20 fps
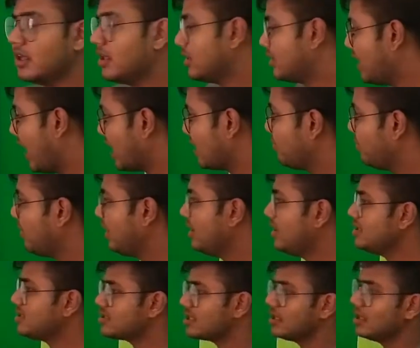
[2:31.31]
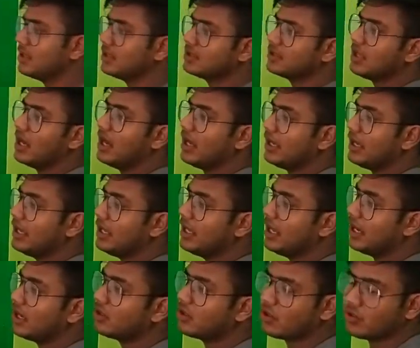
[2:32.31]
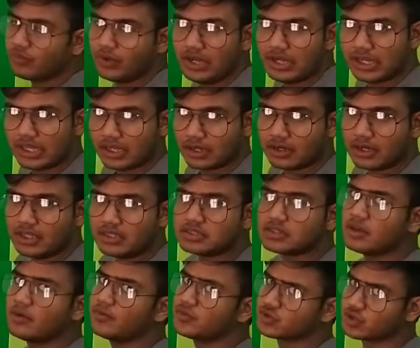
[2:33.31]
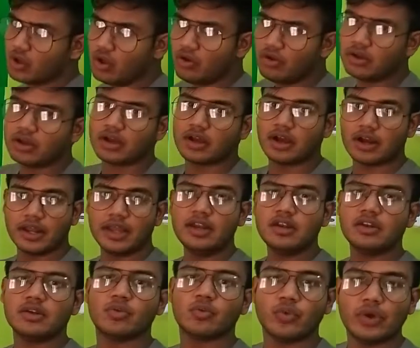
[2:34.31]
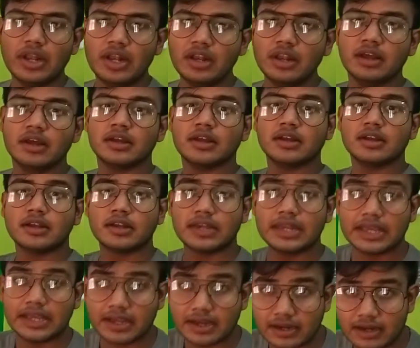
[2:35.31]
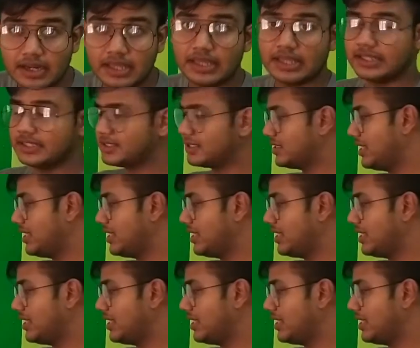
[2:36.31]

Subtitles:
that means the electron will decrease, so current will decrease.